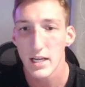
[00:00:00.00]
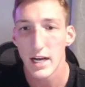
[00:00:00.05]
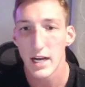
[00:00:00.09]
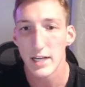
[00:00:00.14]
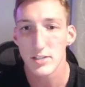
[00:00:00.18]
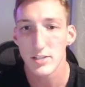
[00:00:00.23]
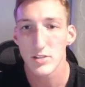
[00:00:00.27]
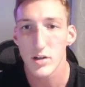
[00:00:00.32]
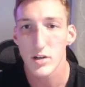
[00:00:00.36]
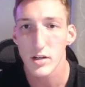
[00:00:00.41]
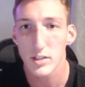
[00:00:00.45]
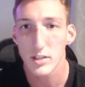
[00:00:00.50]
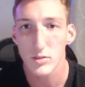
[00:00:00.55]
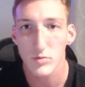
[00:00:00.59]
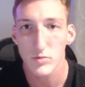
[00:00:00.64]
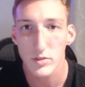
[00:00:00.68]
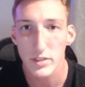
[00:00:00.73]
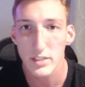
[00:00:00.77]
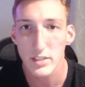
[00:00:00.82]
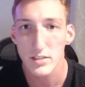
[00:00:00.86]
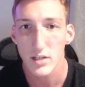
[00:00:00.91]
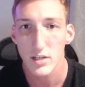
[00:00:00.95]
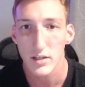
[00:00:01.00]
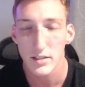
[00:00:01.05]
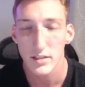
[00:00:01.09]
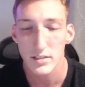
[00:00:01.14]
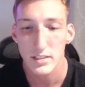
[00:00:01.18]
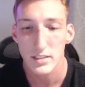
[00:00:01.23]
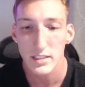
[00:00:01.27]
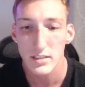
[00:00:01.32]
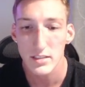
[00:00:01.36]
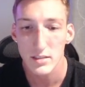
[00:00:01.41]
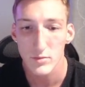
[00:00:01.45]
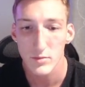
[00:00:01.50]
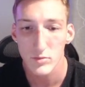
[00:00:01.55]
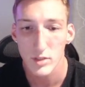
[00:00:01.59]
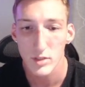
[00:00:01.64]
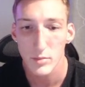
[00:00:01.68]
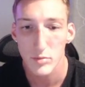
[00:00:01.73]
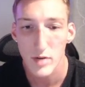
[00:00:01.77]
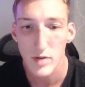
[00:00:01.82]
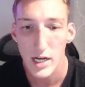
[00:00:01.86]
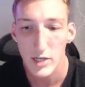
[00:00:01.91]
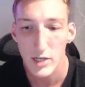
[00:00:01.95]
I started to really start and see some real
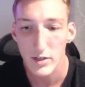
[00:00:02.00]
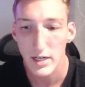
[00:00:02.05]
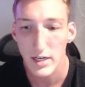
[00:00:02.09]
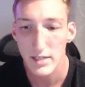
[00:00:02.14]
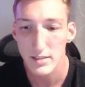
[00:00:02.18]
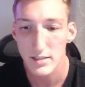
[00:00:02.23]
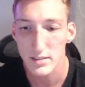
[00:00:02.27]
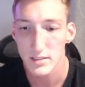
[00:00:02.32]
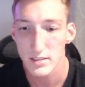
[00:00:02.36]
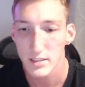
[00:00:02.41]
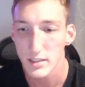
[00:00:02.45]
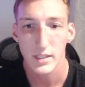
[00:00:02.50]
progress.